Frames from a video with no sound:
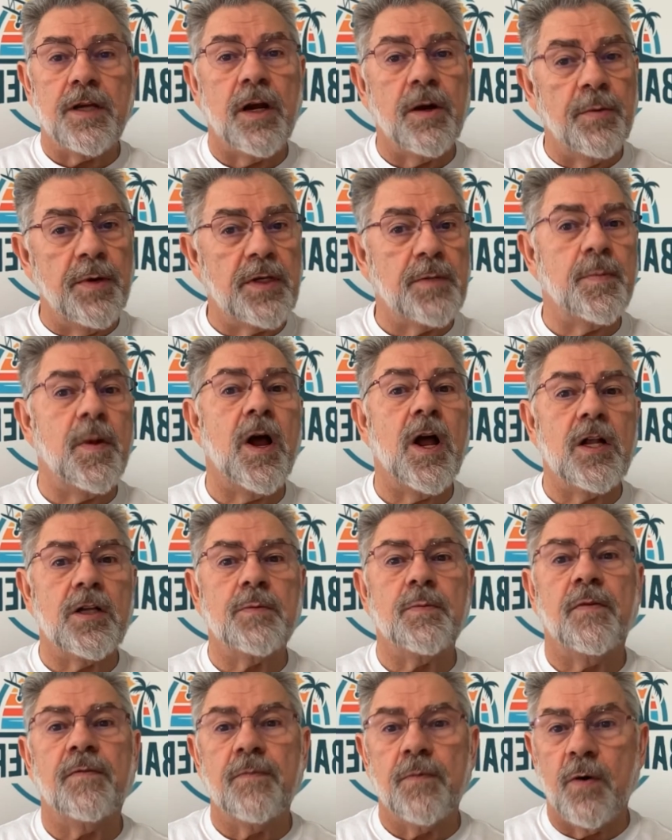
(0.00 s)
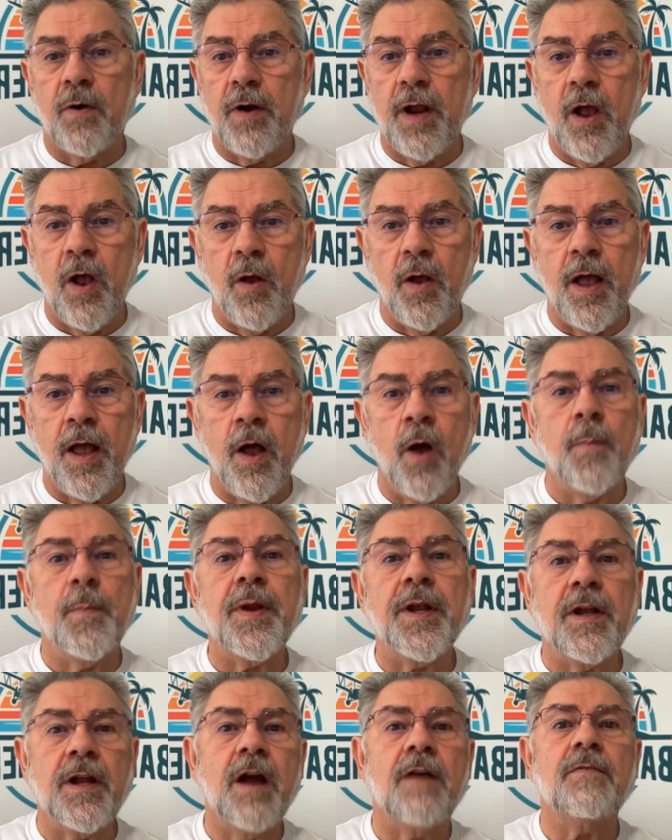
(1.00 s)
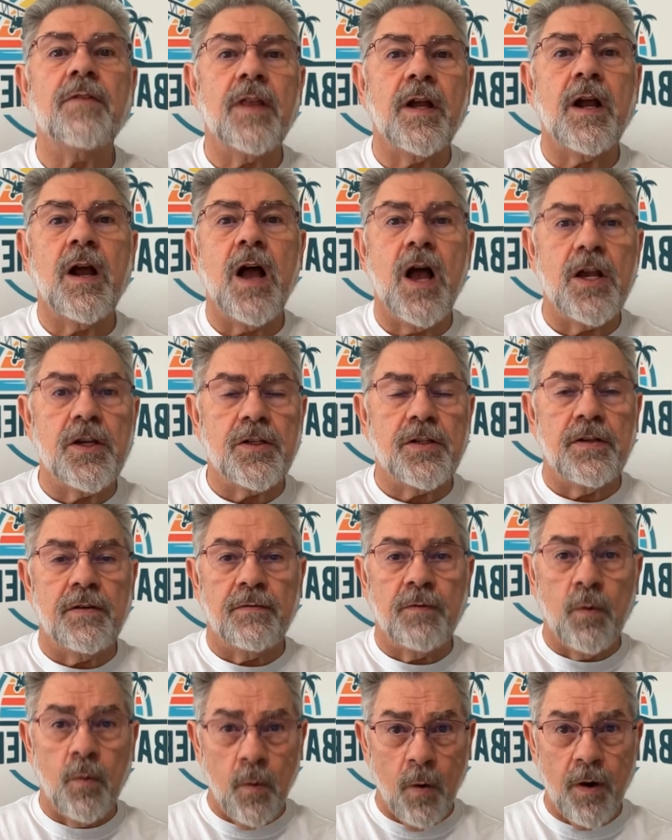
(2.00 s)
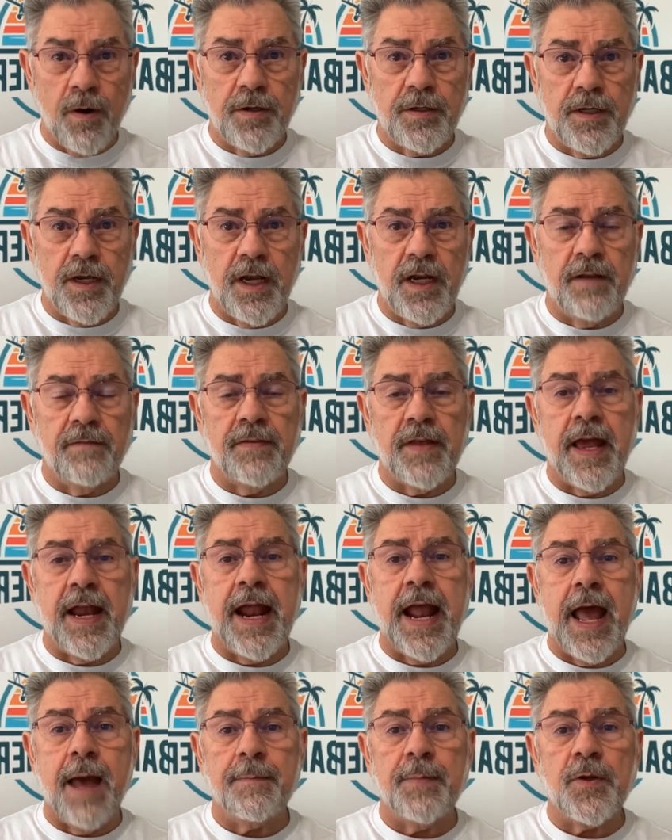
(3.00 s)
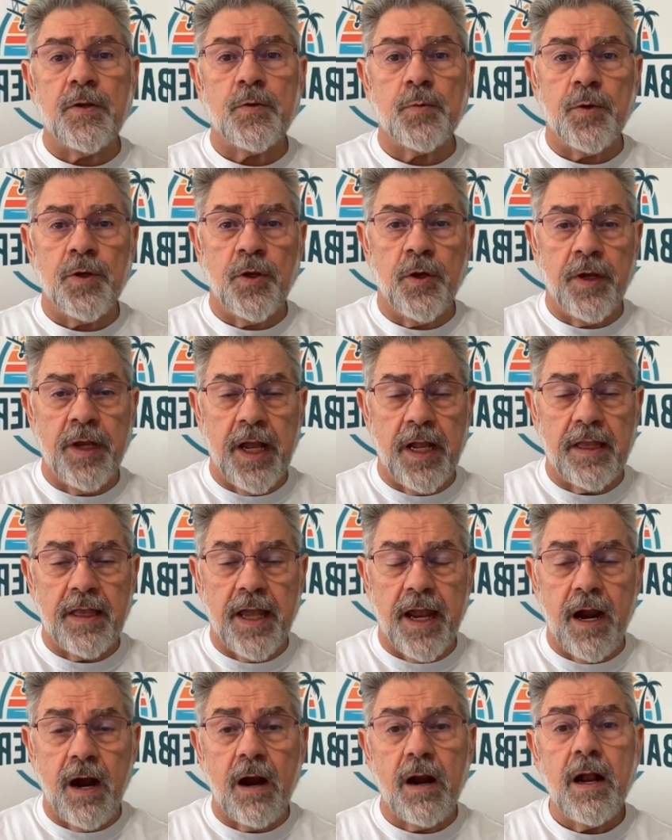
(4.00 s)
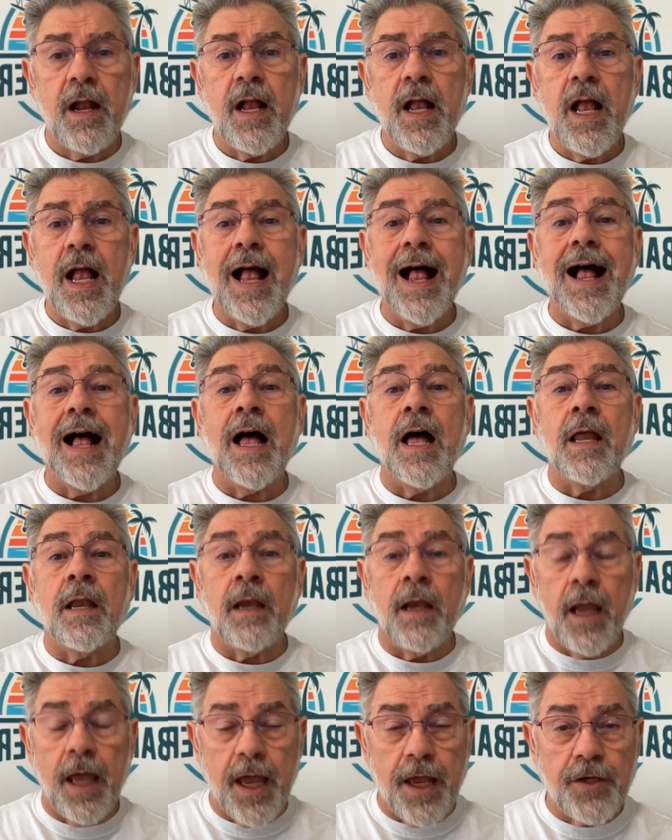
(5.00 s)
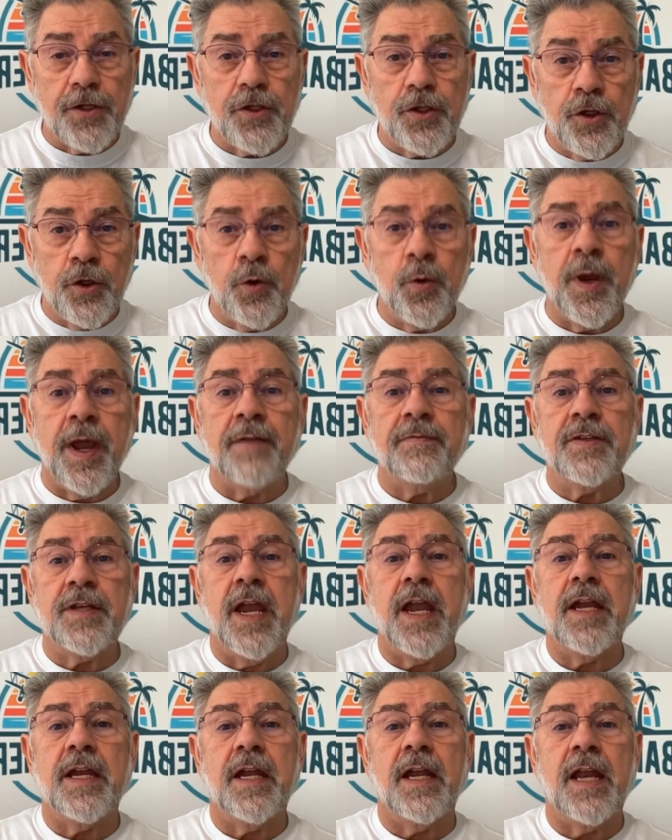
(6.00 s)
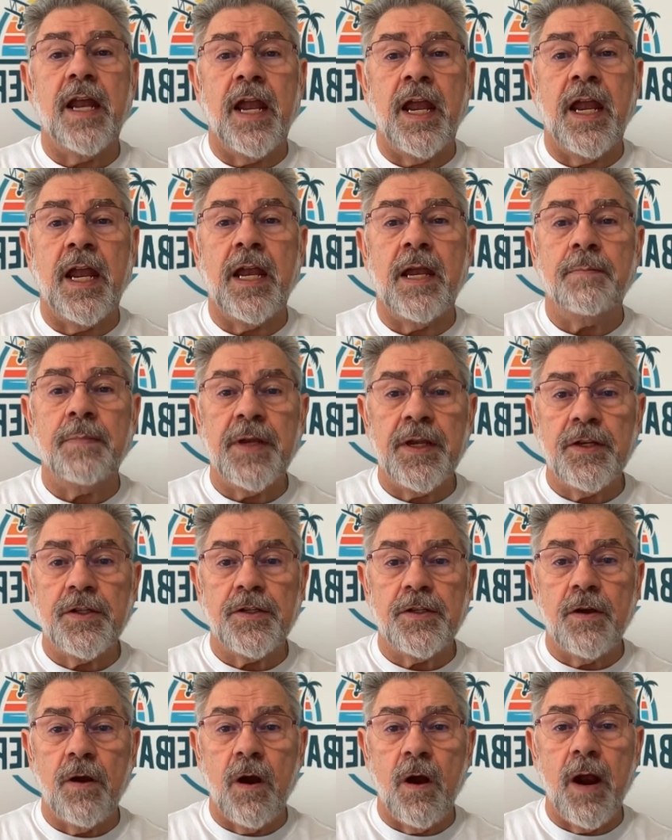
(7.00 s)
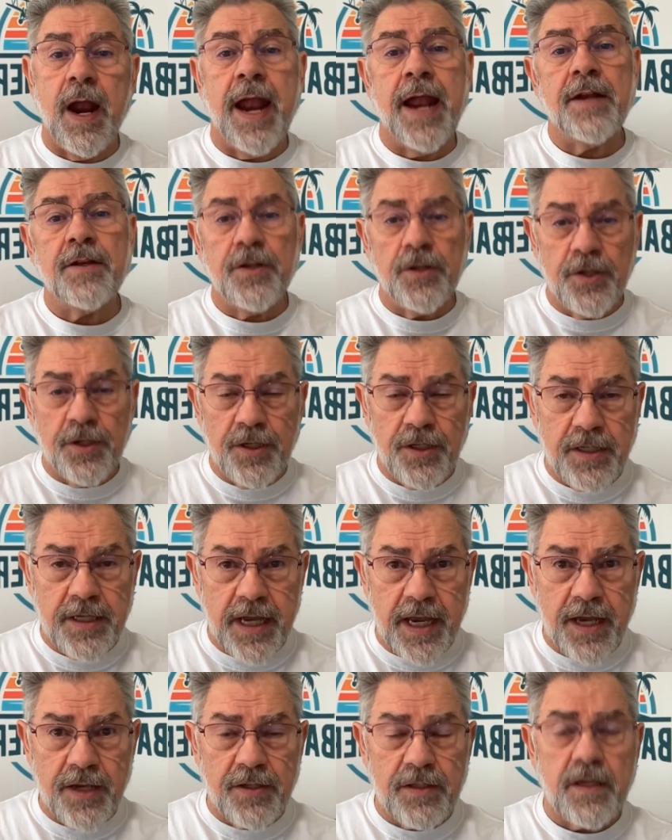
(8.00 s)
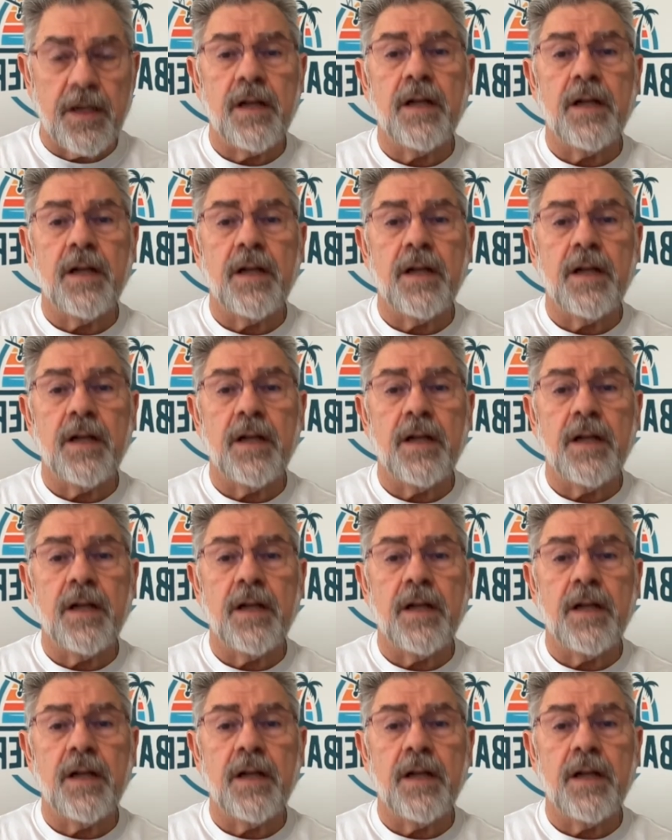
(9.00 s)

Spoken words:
responsible for helping cover the cost of quarantine if that happens when you get there, unless you have taken a PCR antigen test